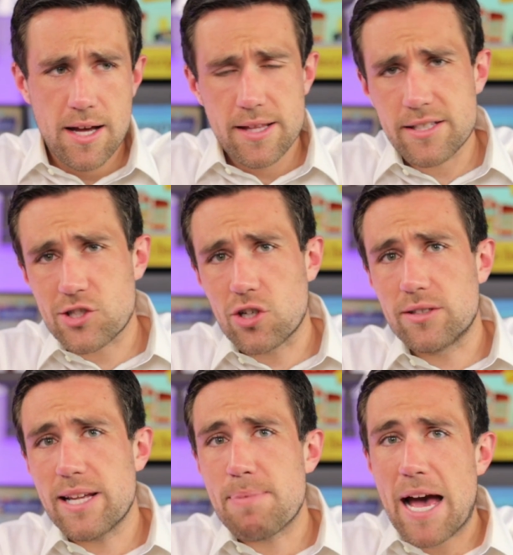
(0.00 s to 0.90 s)
This is
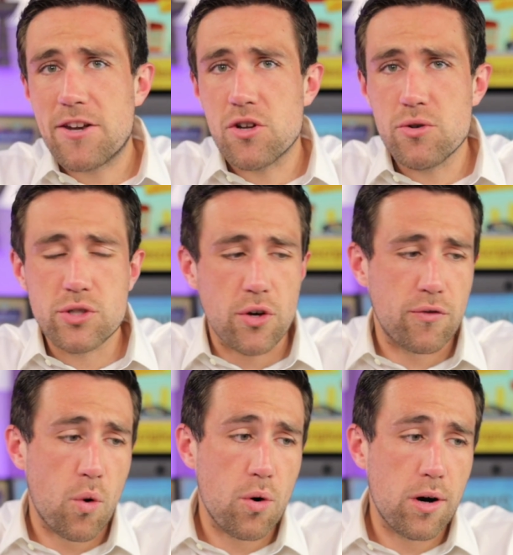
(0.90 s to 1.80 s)
certainly bad news
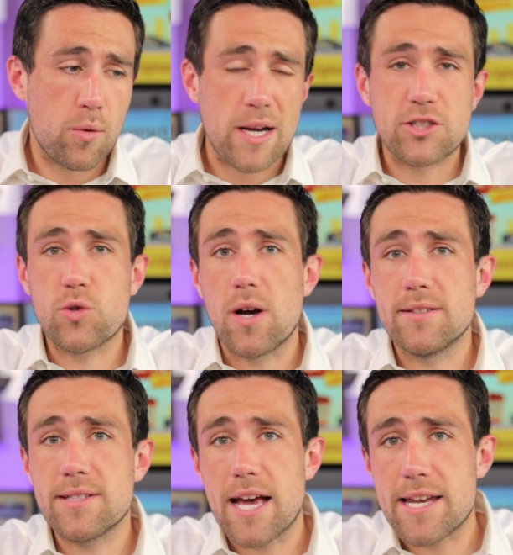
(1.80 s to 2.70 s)
for
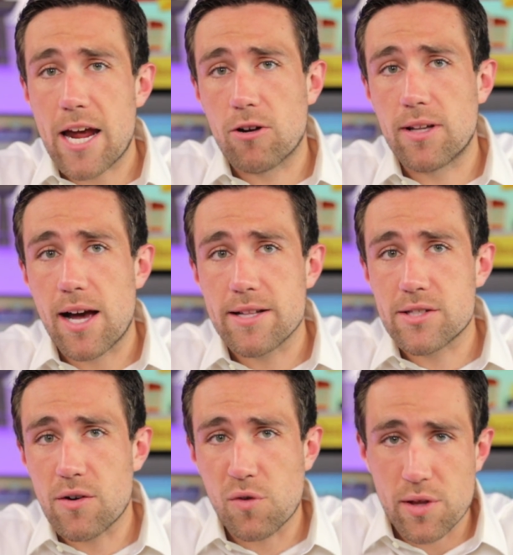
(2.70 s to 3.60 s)
restaurants and
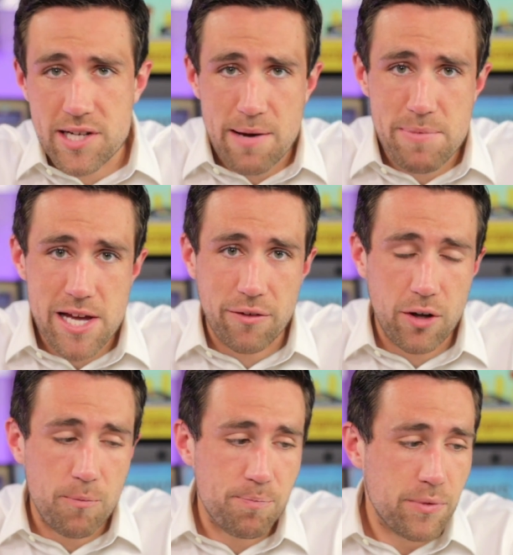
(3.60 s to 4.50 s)
airlines for the time being,
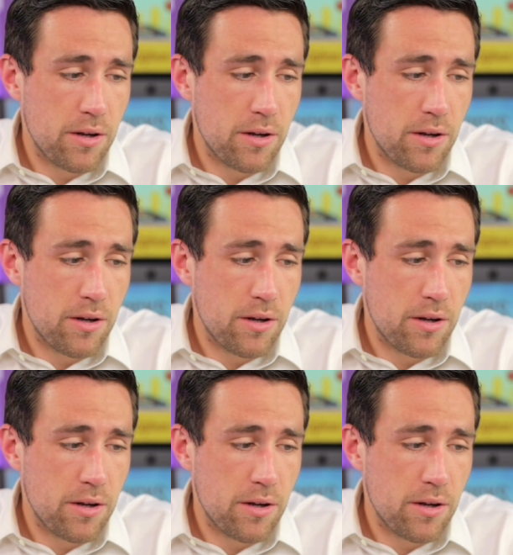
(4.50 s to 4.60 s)
though.